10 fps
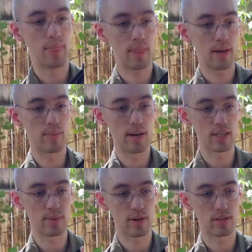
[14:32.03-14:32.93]
In my
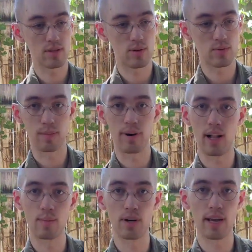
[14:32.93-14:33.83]
experience, the ones with a
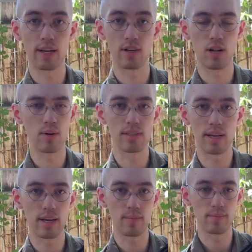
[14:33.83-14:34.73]
polymer catch always
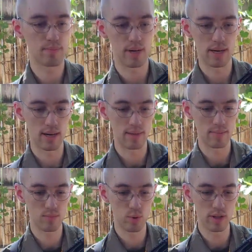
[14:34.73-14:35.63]
end up
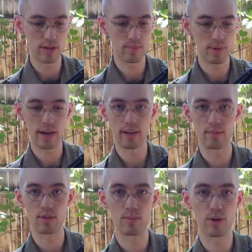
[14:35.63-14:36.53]
really getting
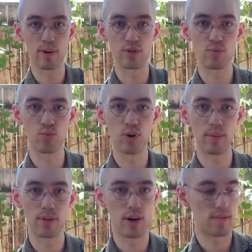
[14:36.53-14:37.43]
just pretty much
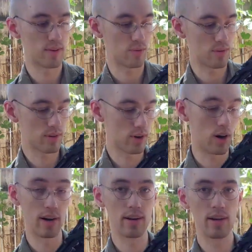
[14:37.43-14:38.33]
rubbed off and
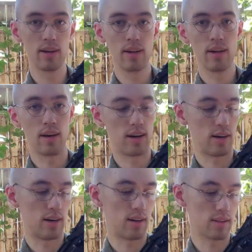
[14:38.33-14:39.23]
gone,
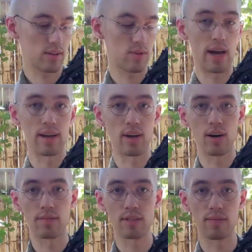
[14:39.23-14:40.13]
cracking
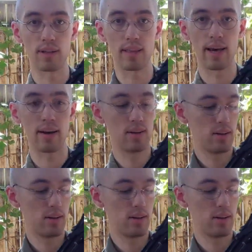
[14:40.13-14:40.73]
off, stuff like that.